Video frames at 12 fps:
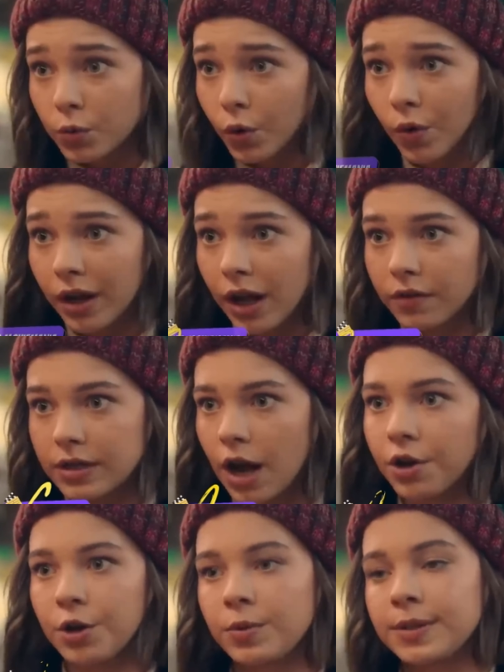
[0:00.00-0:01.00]
who else
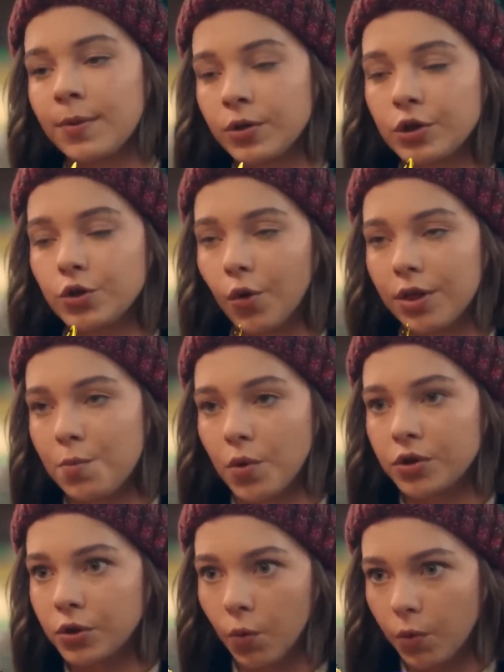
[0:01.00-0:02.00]
joins this
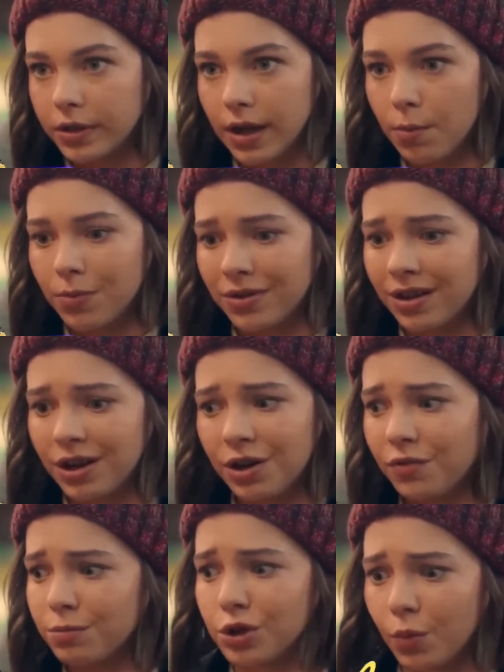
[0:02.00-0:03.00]
cast. Here's
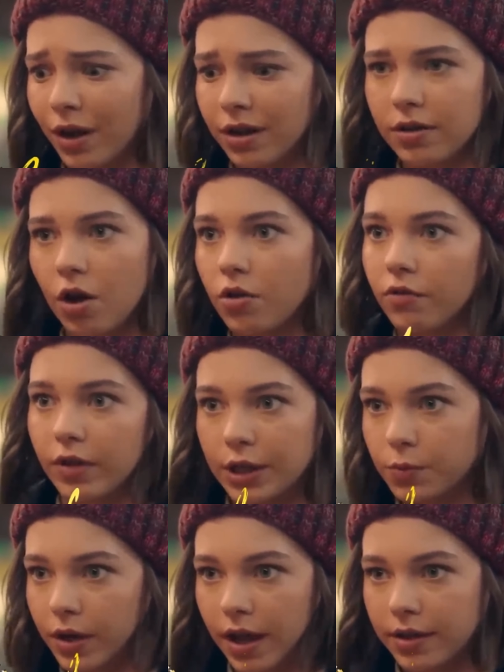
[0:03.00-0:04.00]
everything we know,
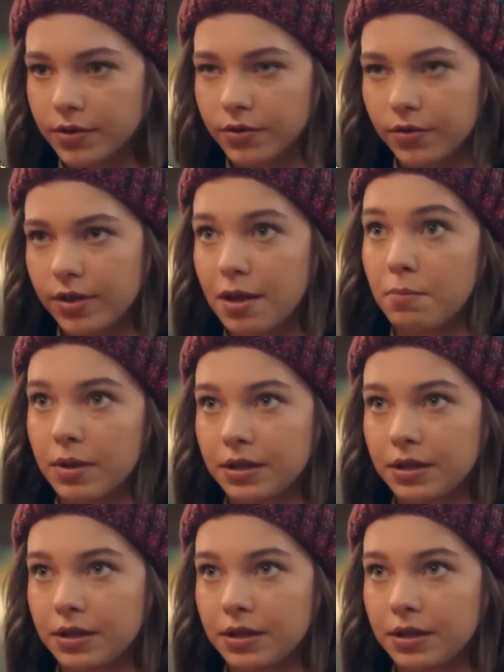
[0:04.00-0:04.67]
so far,